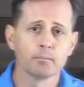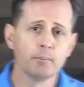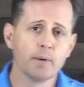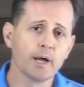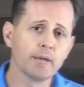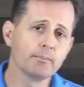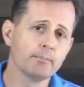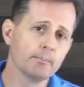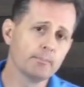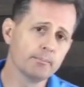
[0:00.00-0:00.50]

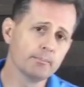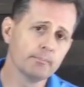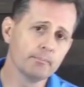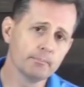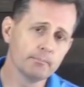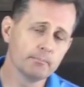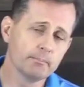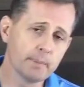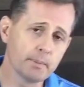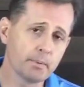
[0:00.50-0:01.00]
But
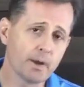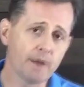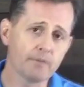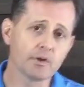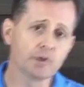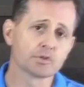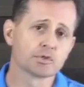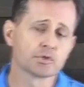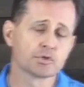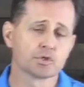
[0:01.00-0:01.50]
people have
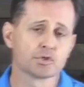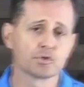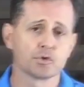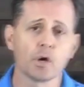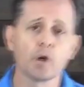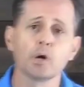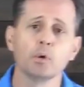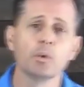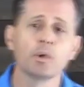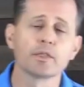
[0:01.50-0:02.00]
a
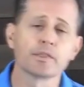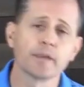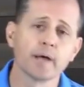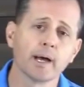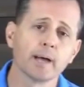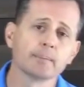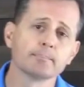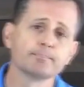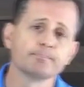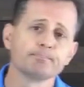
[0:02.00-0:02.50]
struggle with
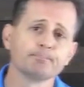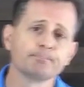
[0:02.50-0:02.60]
that.